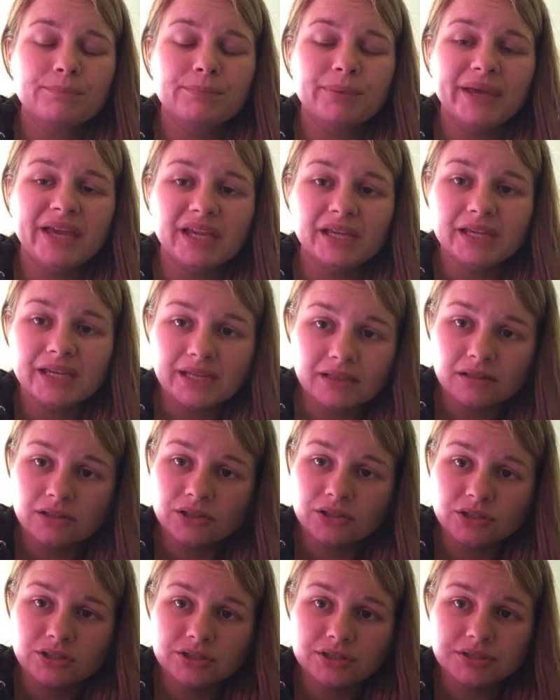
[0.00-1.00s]

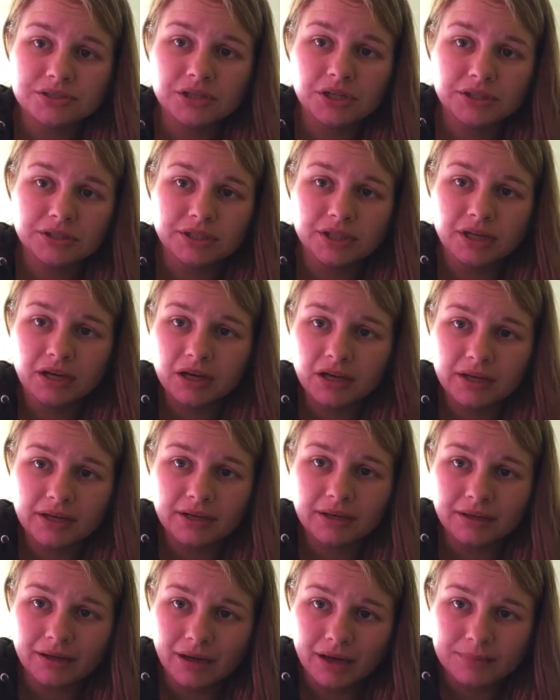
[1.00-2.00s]
Painkillers are not
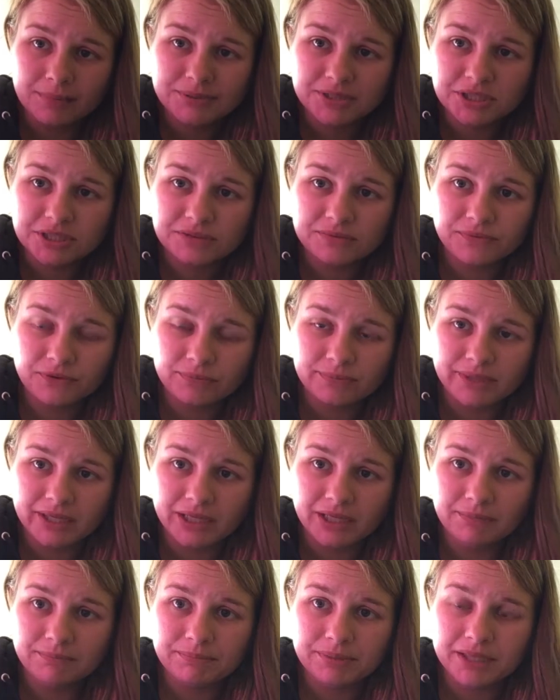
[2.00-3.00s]
an option for
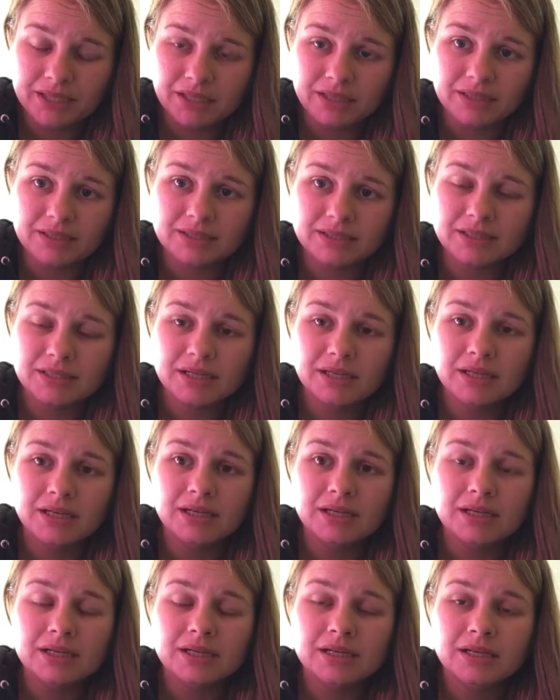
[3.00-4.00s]
me because
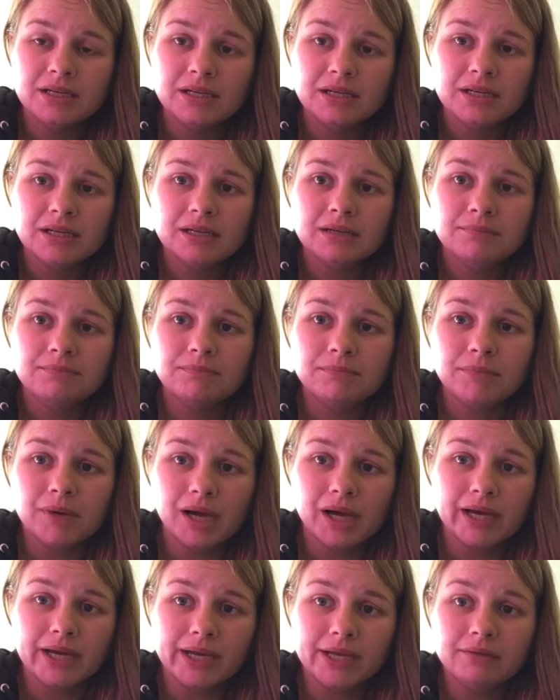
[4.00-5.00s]

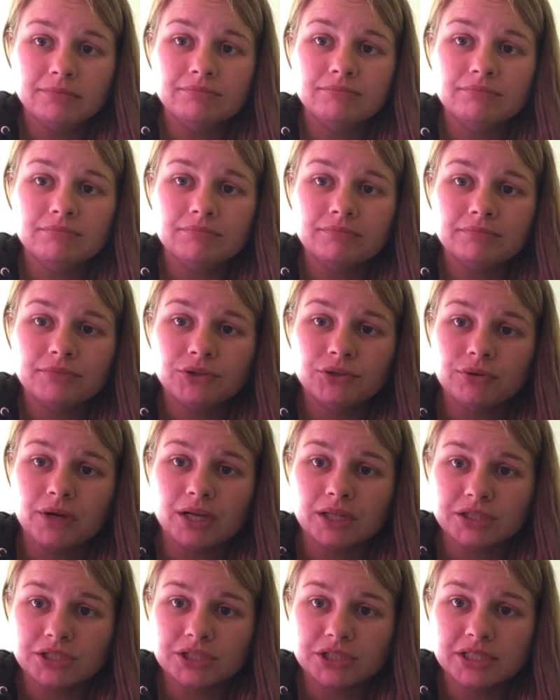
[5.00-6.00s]
my
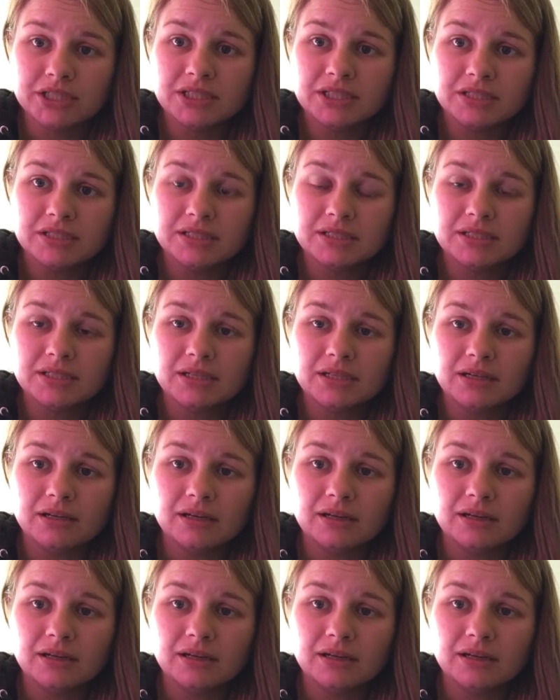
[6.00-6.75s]
neurologists